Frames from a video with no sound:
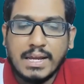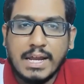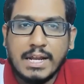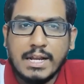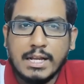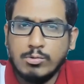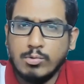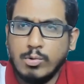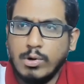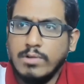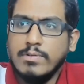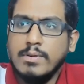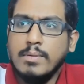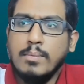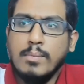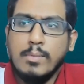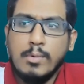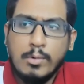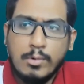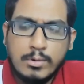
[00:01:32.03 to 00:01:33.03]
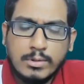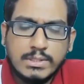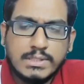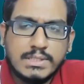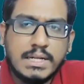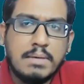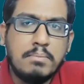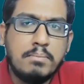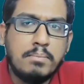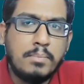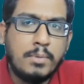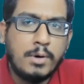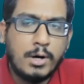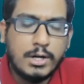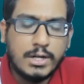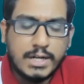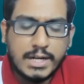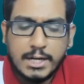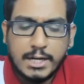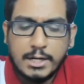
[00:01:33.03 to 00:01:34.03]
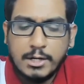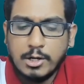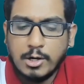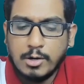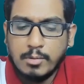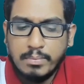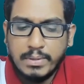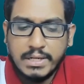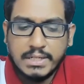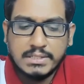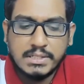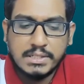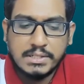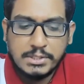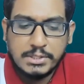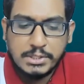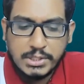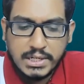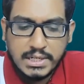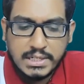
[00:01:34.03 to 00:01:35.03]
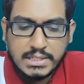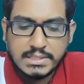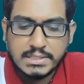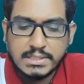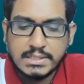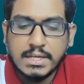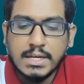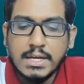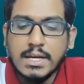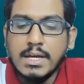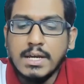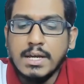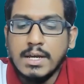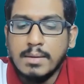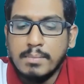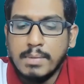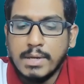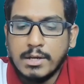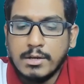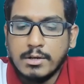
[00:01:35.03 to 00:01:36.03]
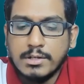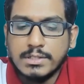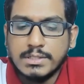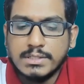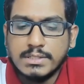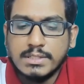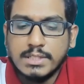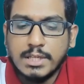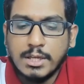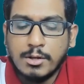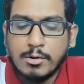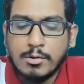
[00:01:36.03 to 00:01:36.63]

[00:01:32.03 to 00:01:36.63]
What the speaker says: and it's one of the most important topics in chess because